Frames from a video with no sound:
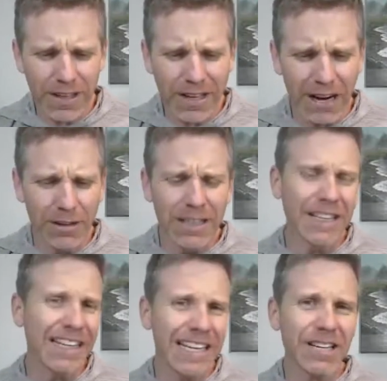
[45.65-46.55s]
Now,
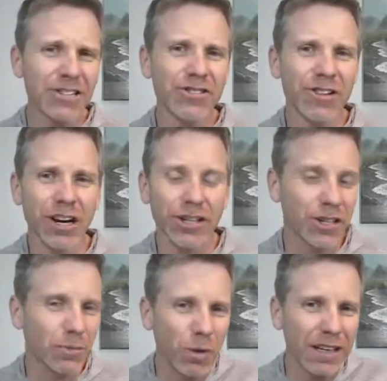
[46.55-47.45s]
in
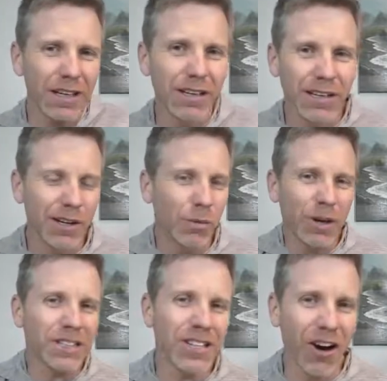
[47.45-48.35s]
construction, what
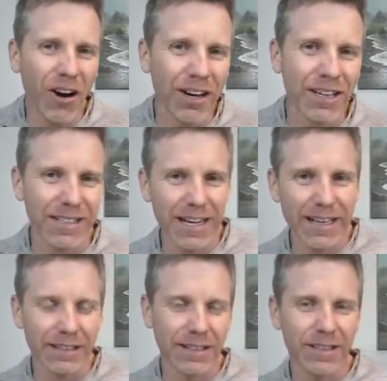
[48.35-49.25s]
does an
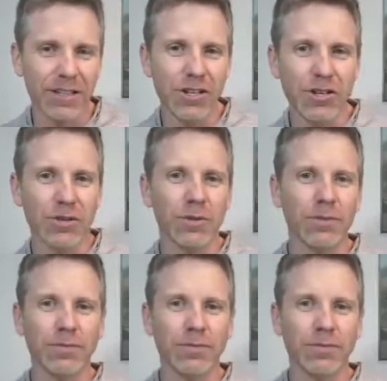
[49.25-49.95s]
architect do?